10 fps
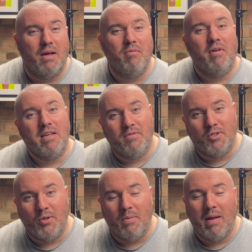Thanks for
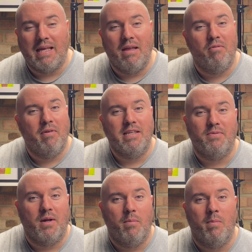tuning back in. Thanks for
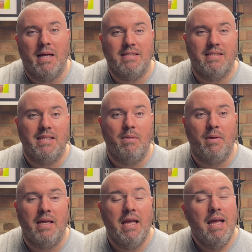coming back to see me.
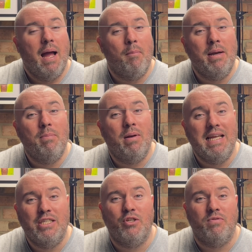I'm really
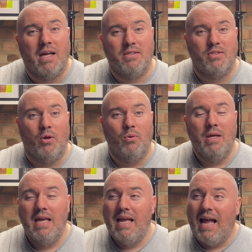pleased you've done so,
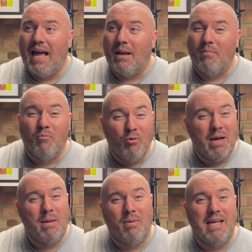and I'm really
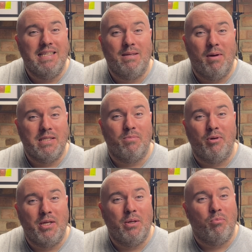pleased about to bring
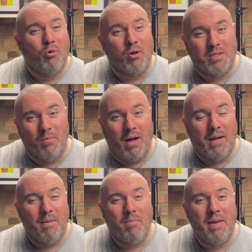you the Proxima
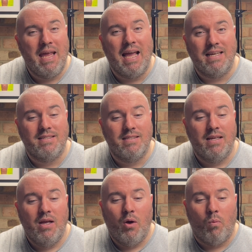
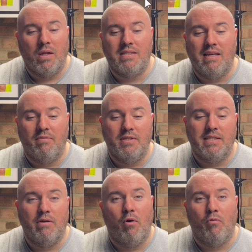
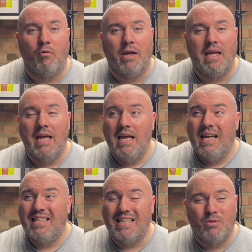PX1703.
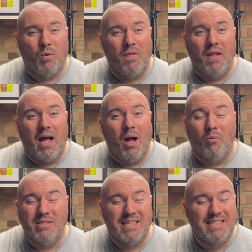This one that I
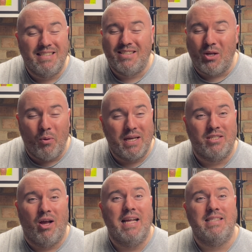was ex so
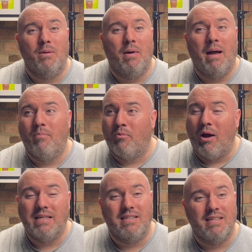excited about prior
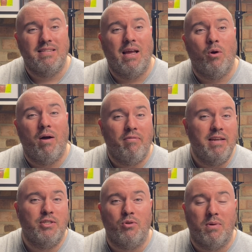to the sale. I
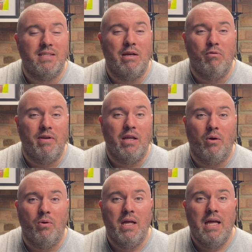featured on my sale video.